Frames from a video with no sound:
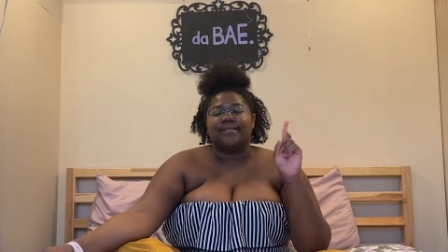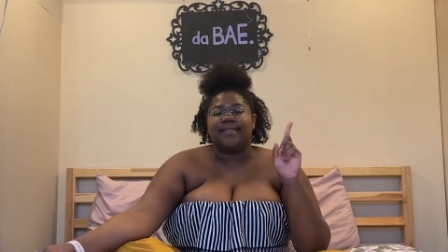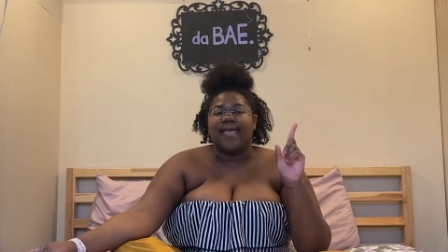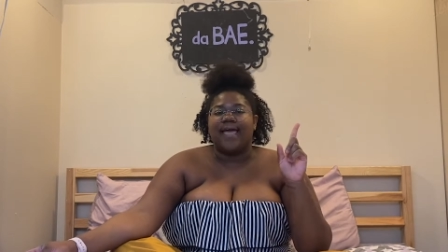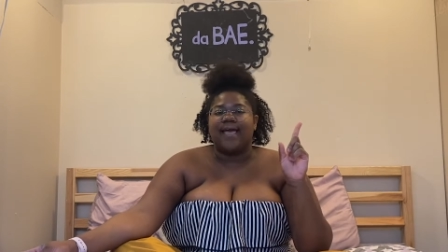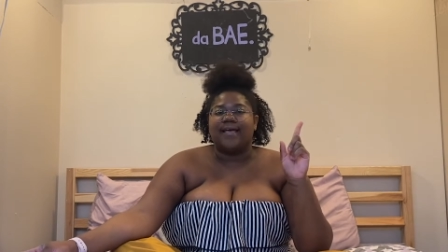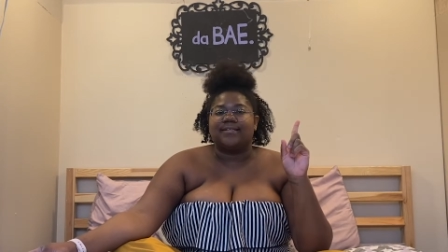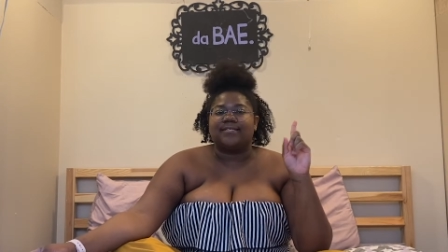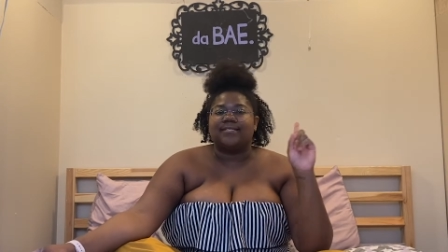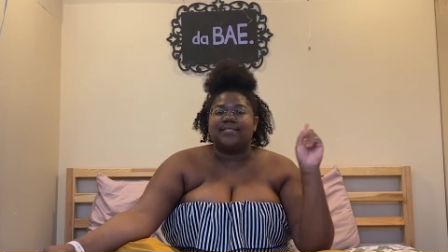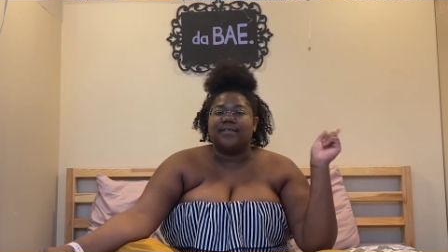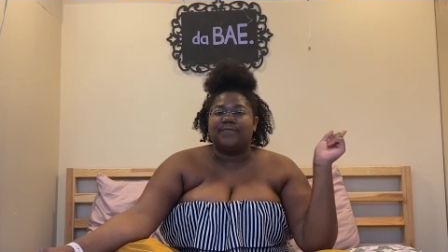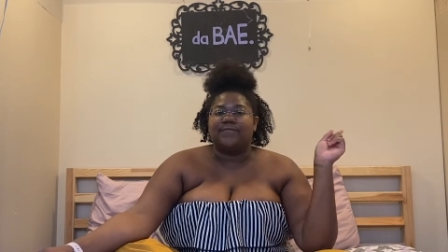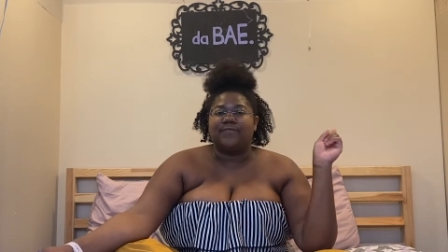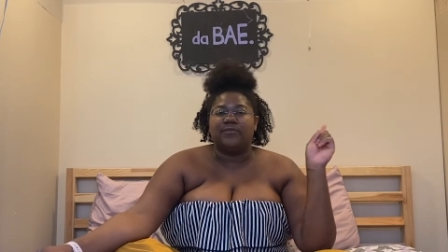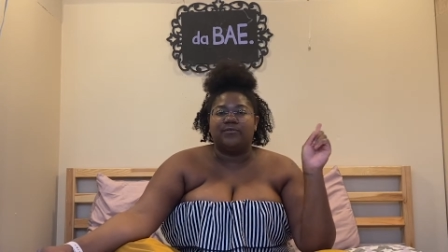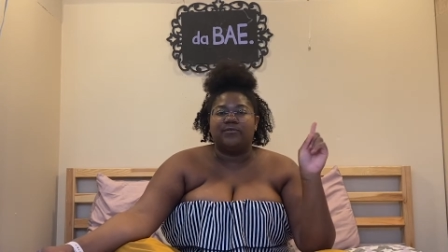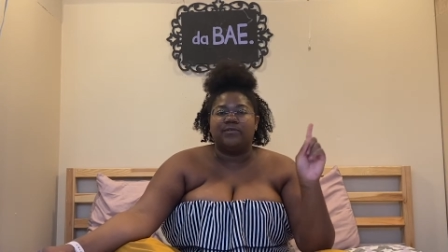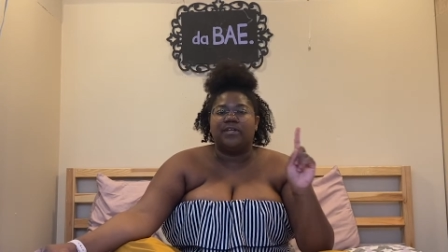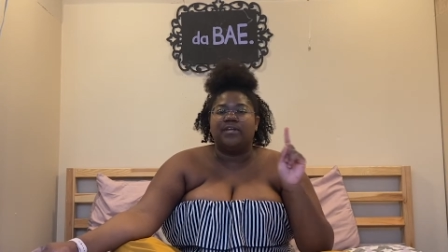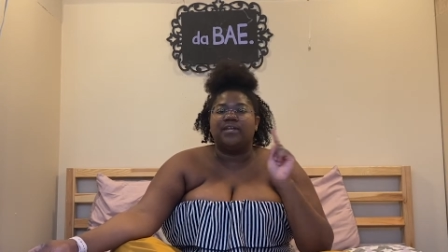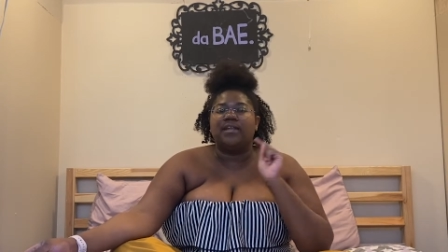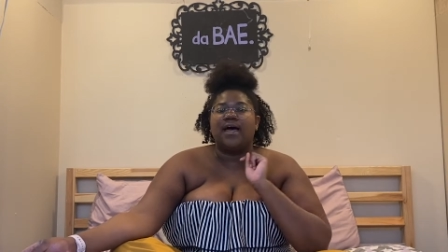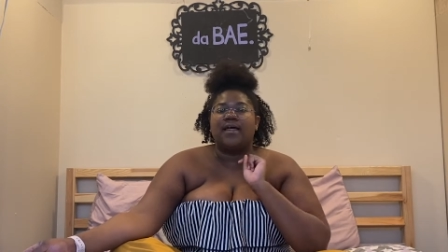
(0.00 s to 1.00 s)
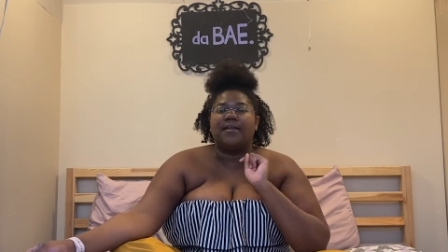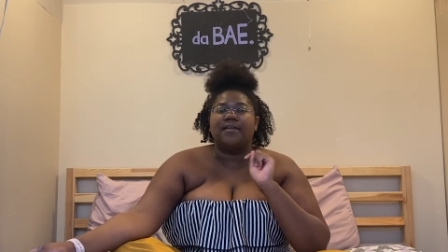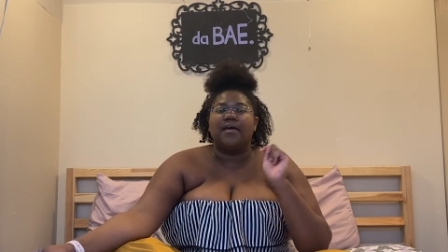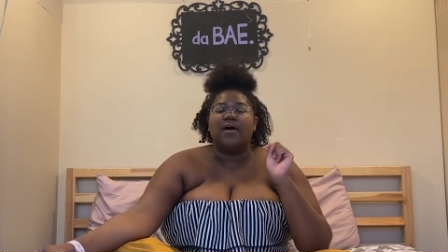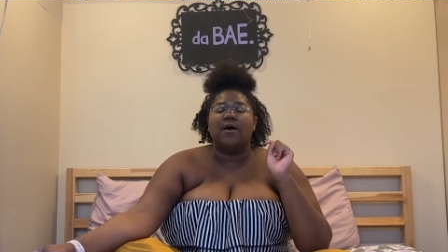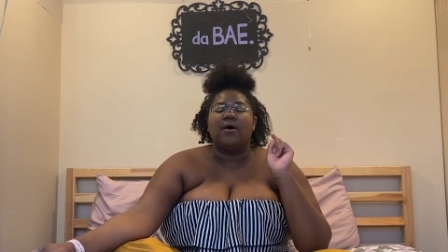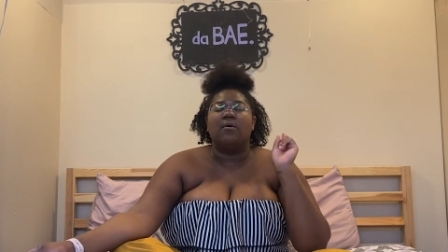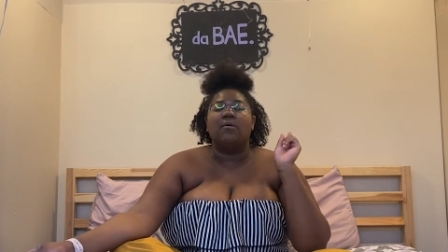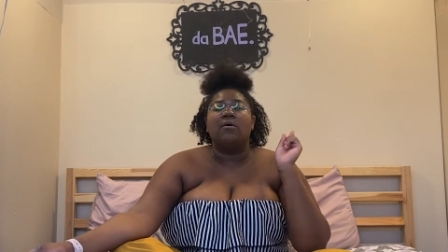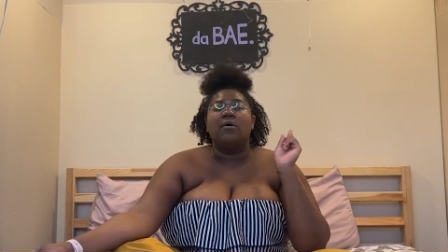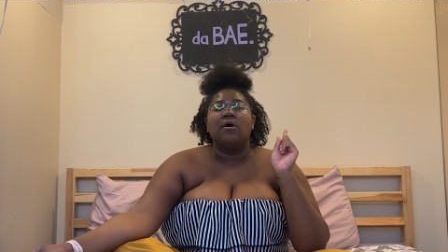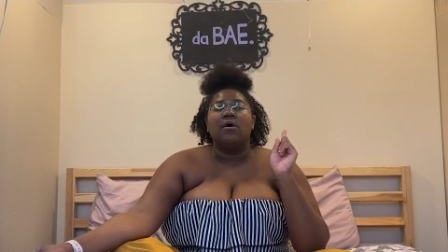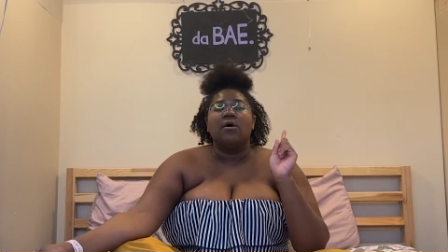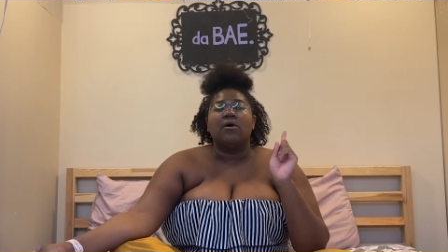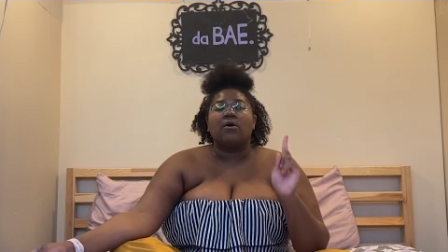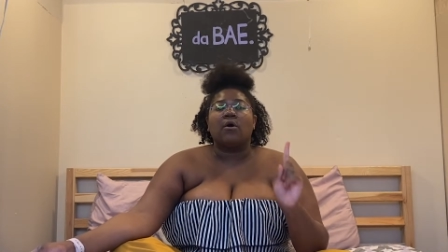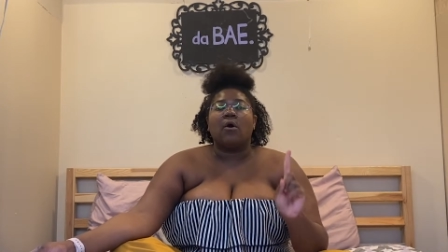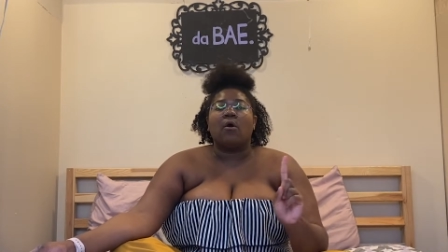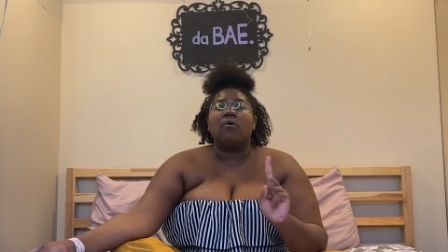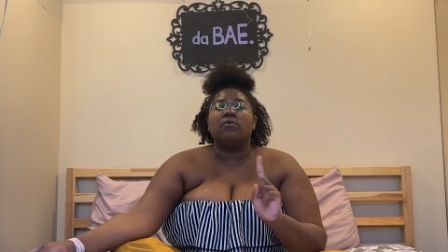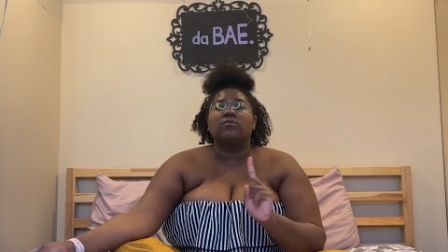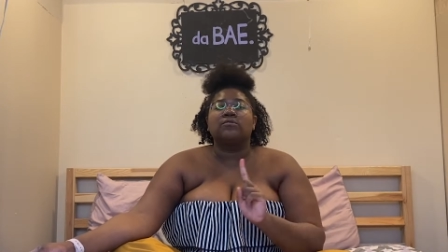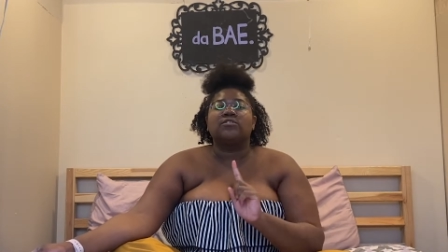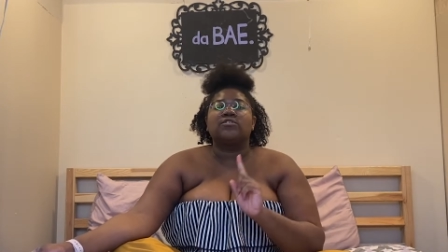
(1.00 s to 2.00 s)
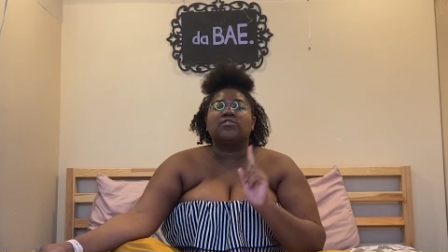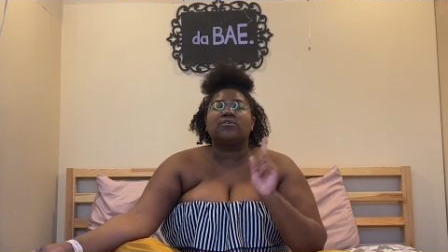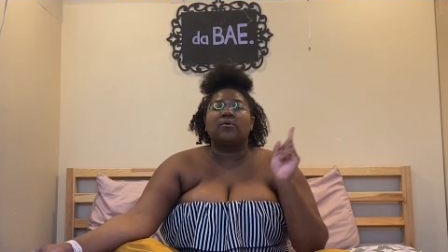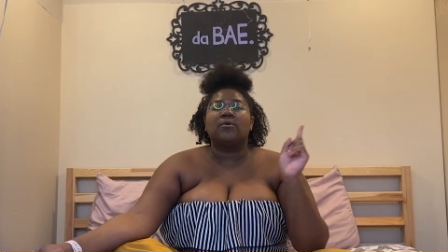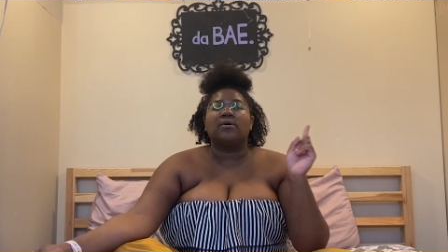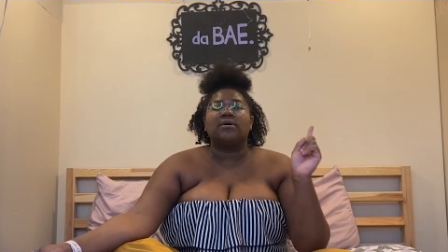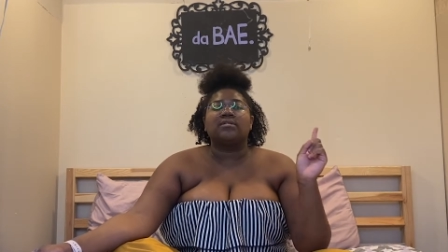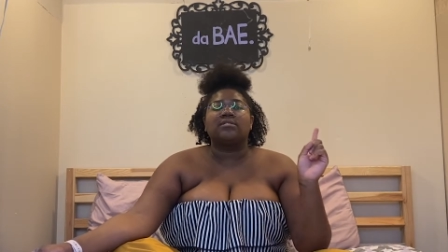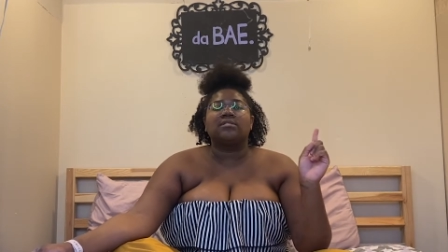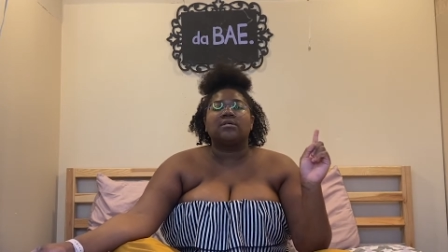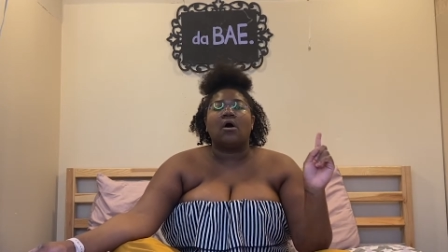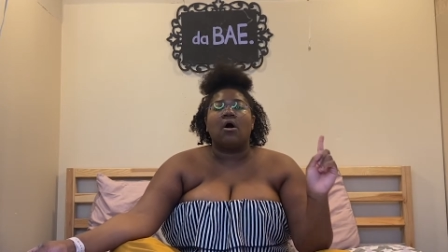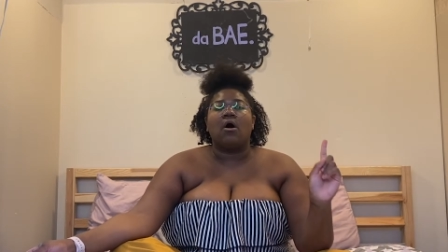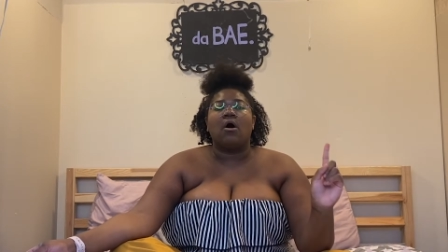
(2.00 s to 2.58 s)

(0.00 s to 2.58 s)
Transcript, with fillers: Yes, if you did not know, cold sores